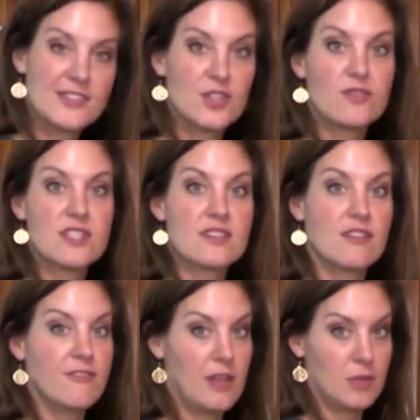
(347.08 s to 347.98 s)
served this at
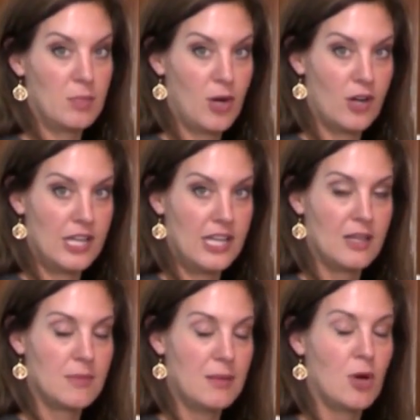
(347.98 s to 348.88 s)
a family party
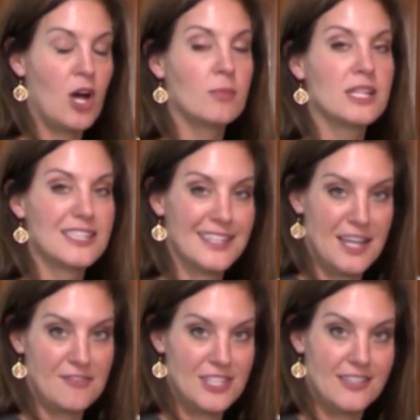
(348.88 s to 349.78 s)
and my mom
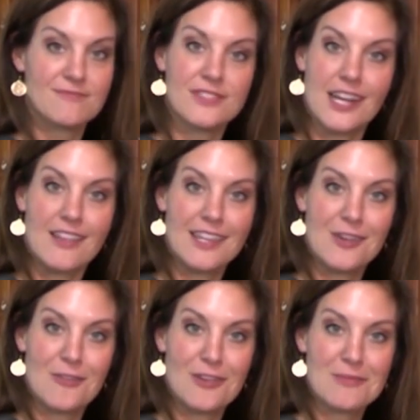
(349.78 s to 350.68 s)
loved it. And I think
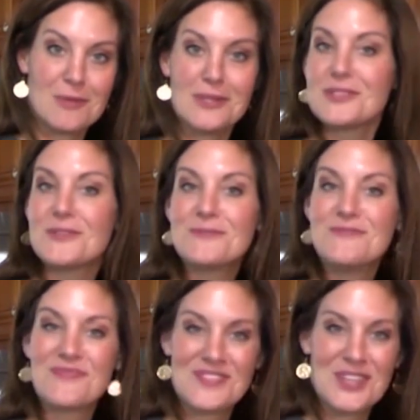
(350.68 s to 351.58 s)
your family will too.
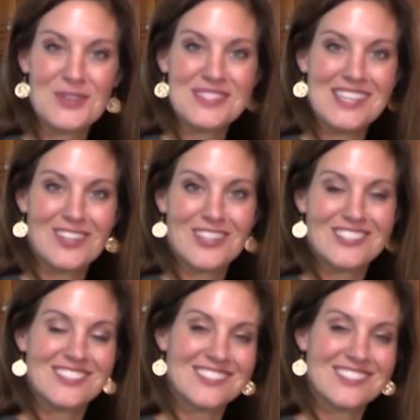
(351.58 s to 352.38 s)
Go Steelers.